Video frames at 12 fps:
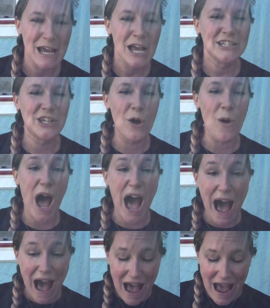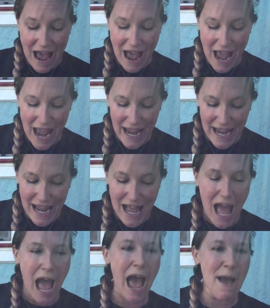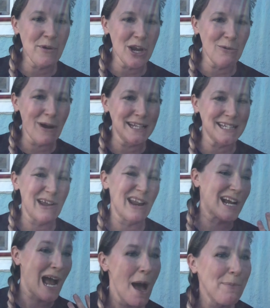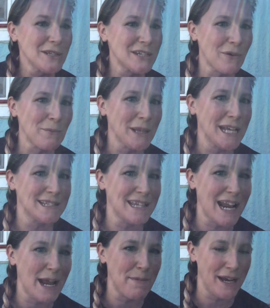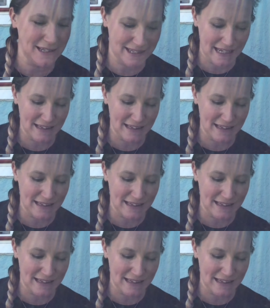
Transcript: So I am going to write down a couple different plants that I might see.